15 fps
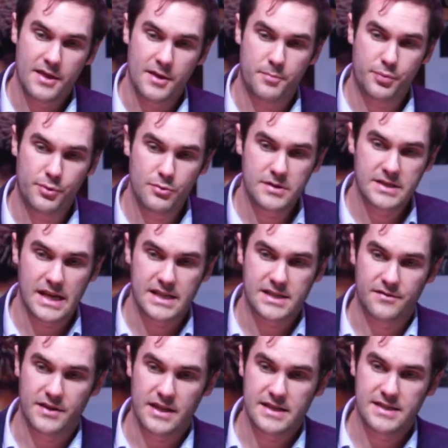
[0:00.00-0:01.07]
the process
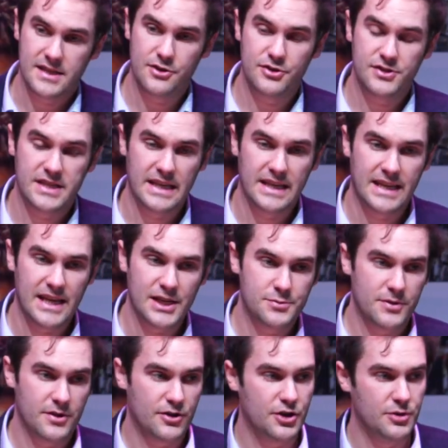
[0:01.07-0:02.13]
of continuing to engage
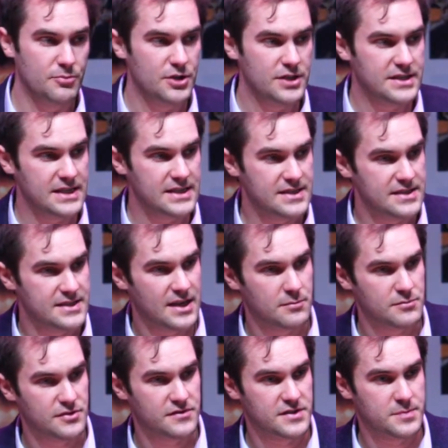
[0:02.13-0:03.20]
with our communities in
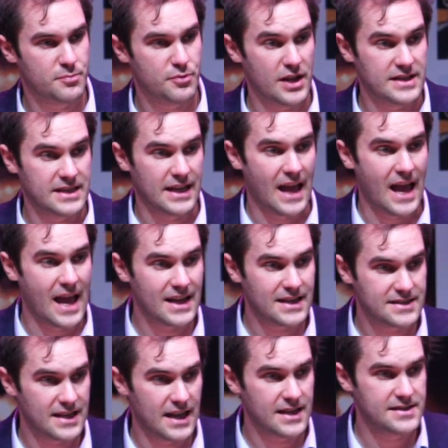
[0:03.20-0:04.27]
terms of spreading
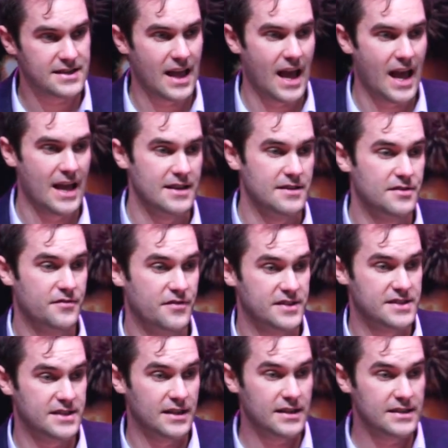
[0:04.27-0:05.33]
access and
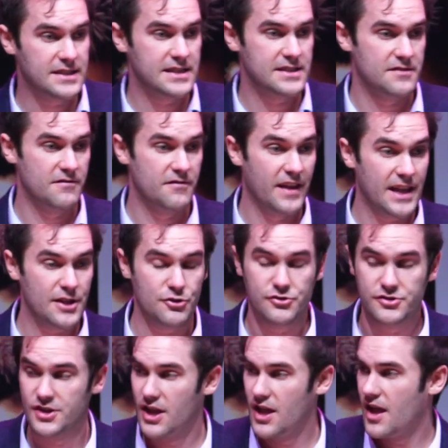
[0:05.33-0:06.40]
facilities and
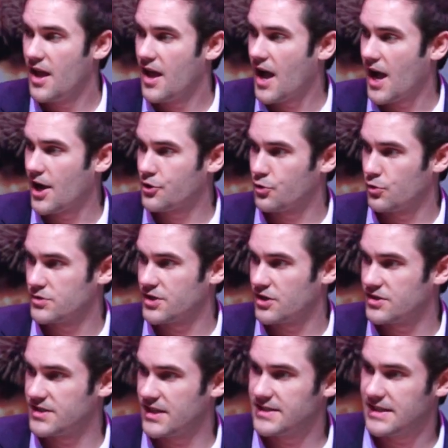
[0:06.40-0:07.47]
venues across
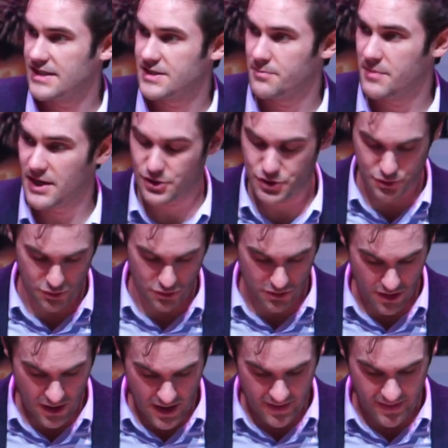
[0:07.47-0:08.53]
our city to make sure
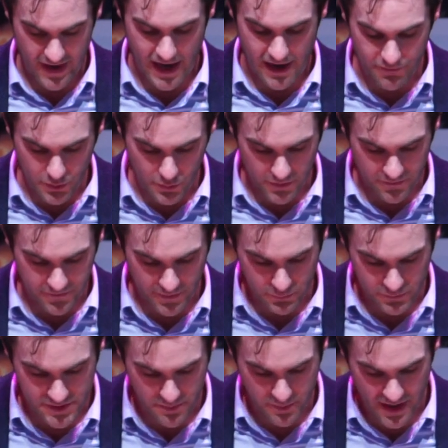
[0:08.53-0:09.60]
that everyone
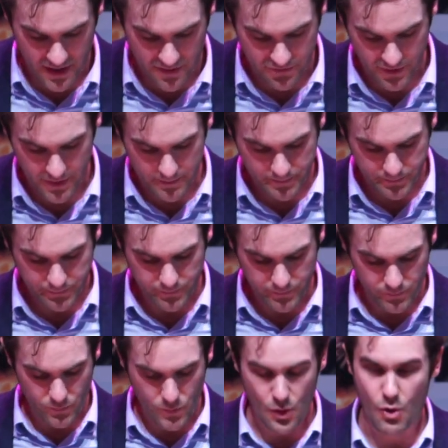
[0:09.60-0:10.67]
feels the benefit
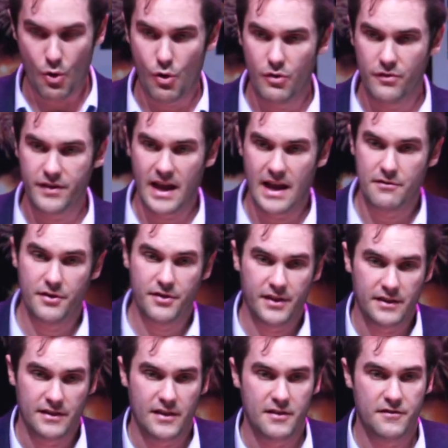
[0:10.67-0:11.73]
of
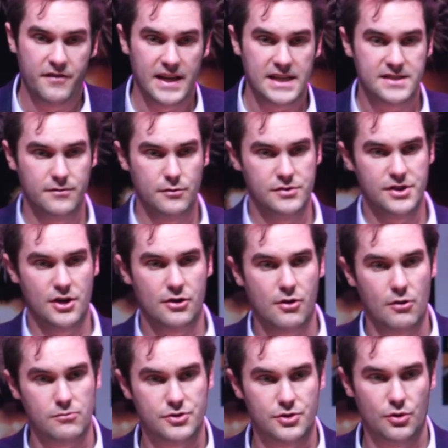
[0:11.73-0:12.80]
everything the festivals and our
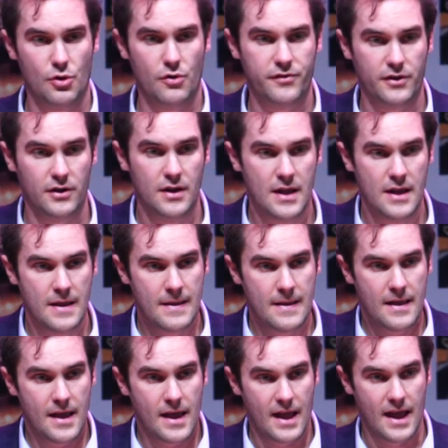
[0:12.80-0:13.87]
cultural offer
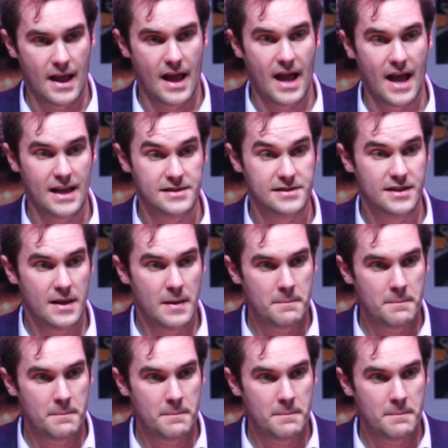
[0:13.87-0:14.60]
has.